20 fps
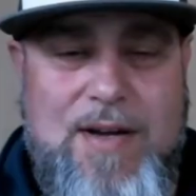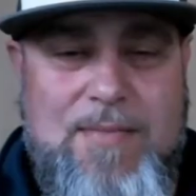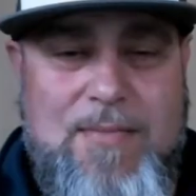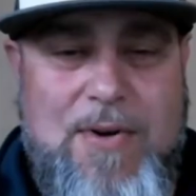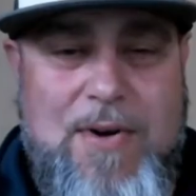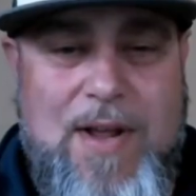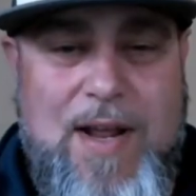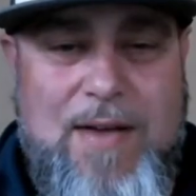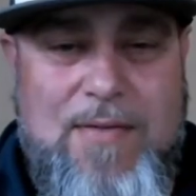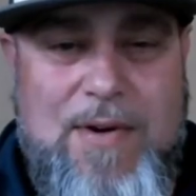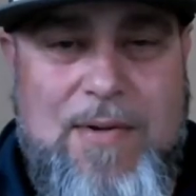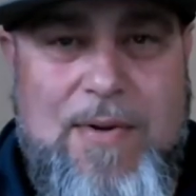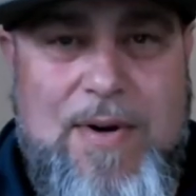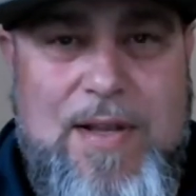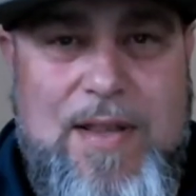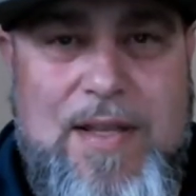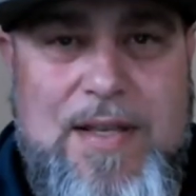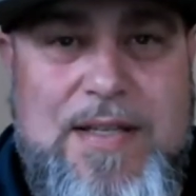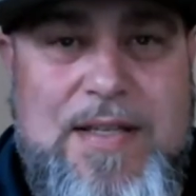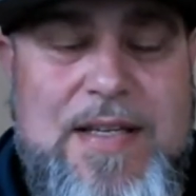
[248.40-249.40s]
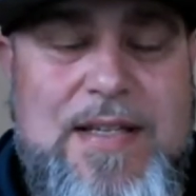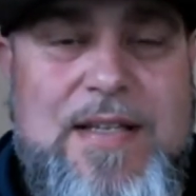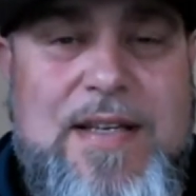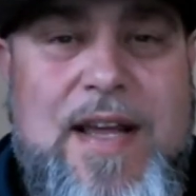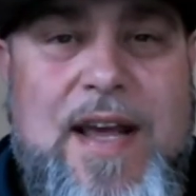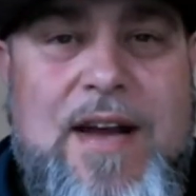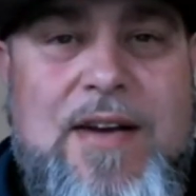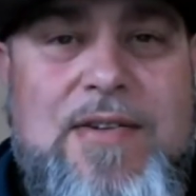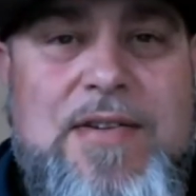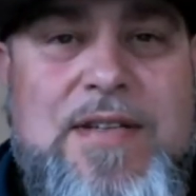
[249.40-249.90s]
good morning, everyone. This is
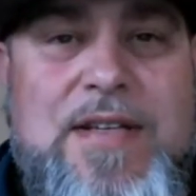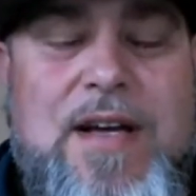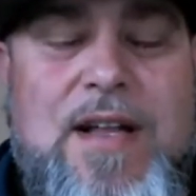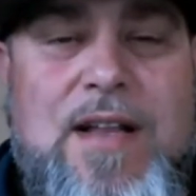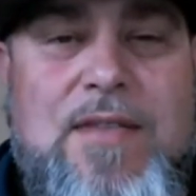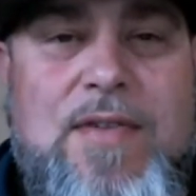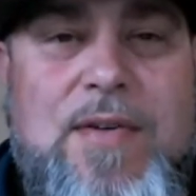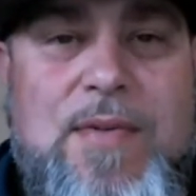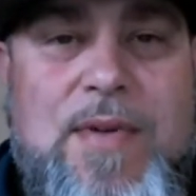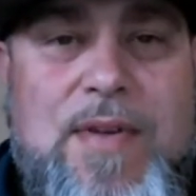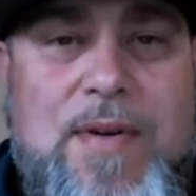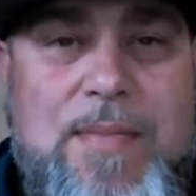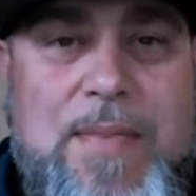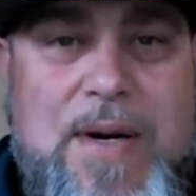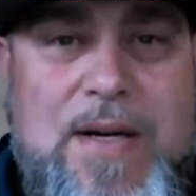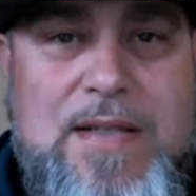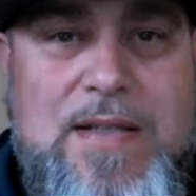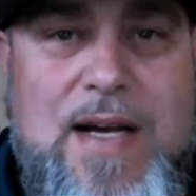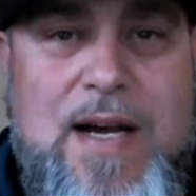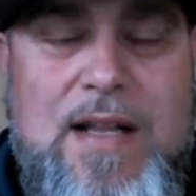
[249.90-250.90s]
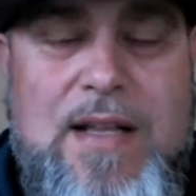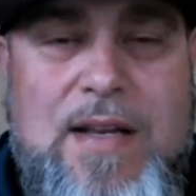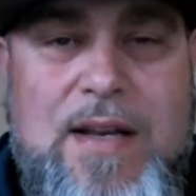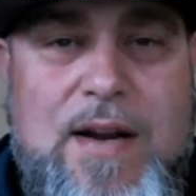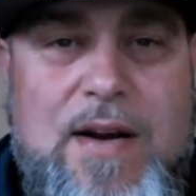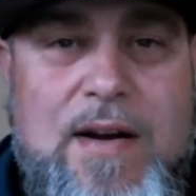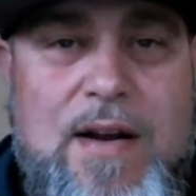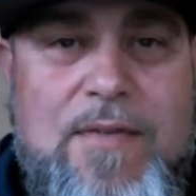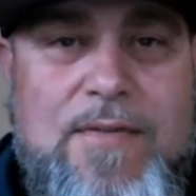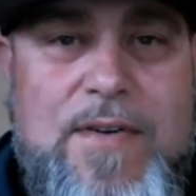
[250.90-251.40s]
Dan O'Sullivan with your Bucks Island
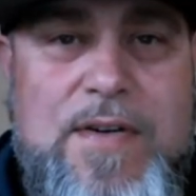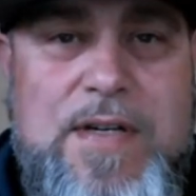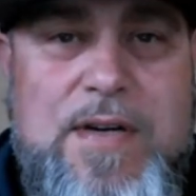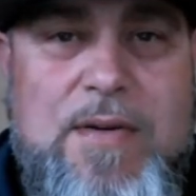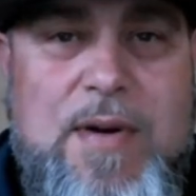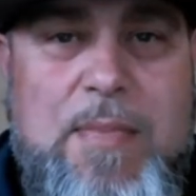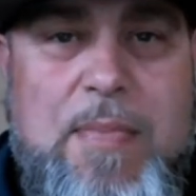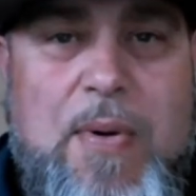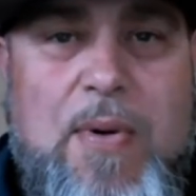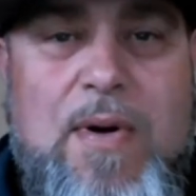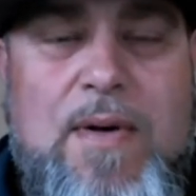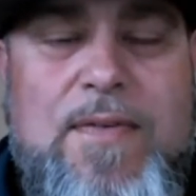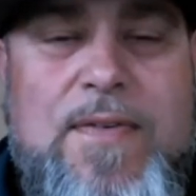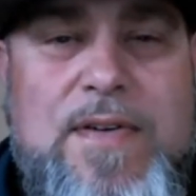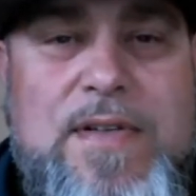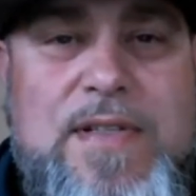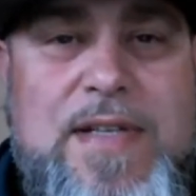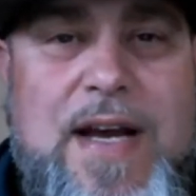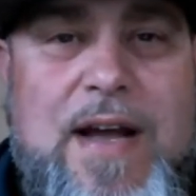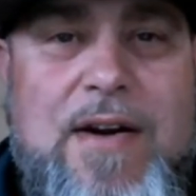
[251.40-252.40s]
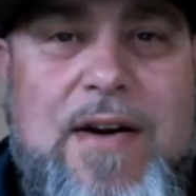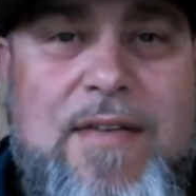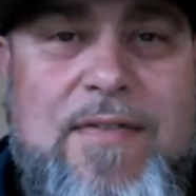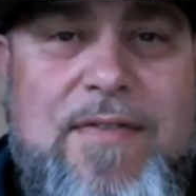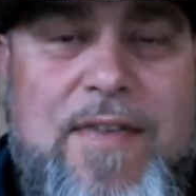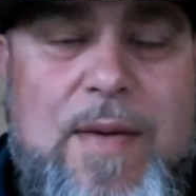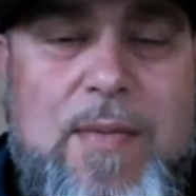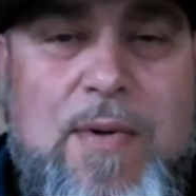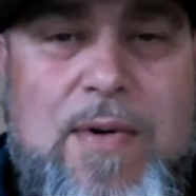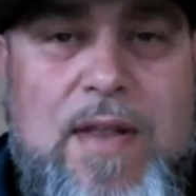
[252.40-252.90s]
Area Fishing Report for Saturday,
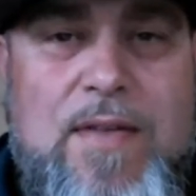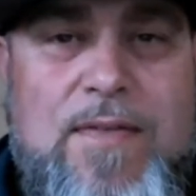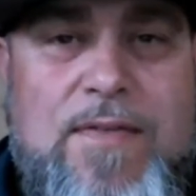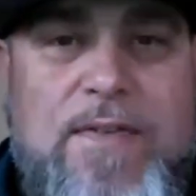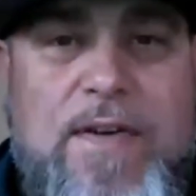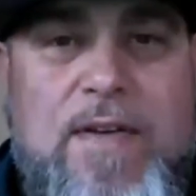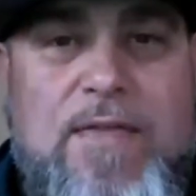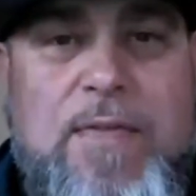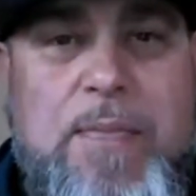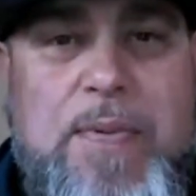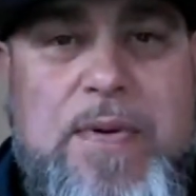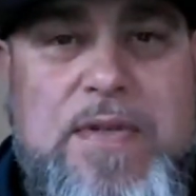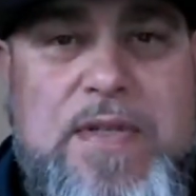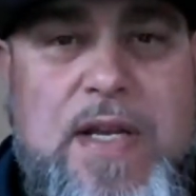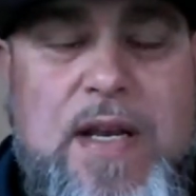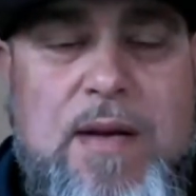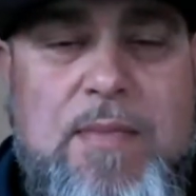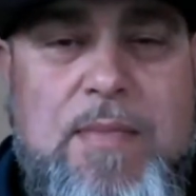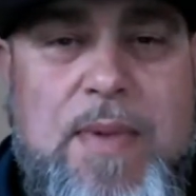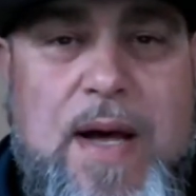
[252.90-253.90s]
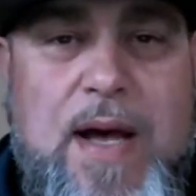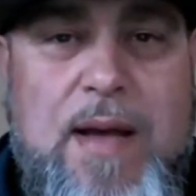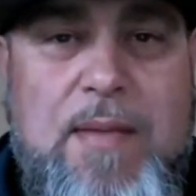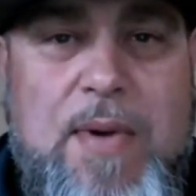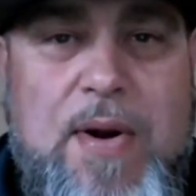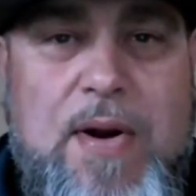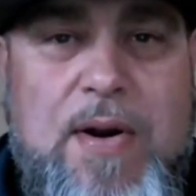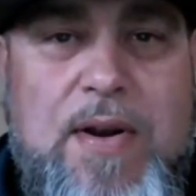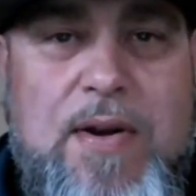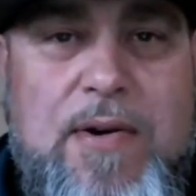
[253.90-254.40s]
February the 5th, presented by
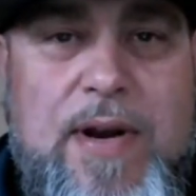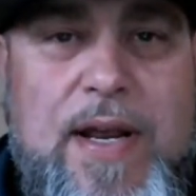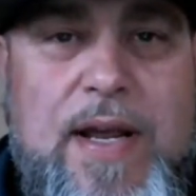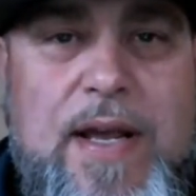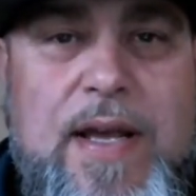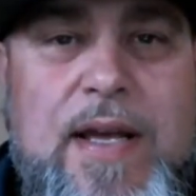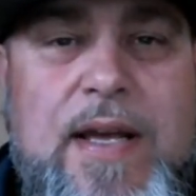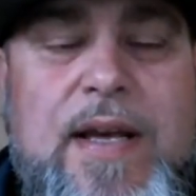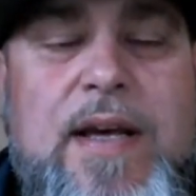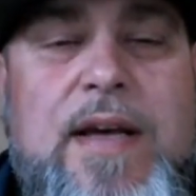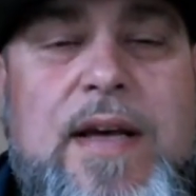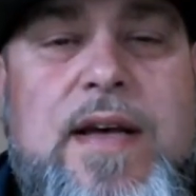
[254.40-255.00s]
Mercury.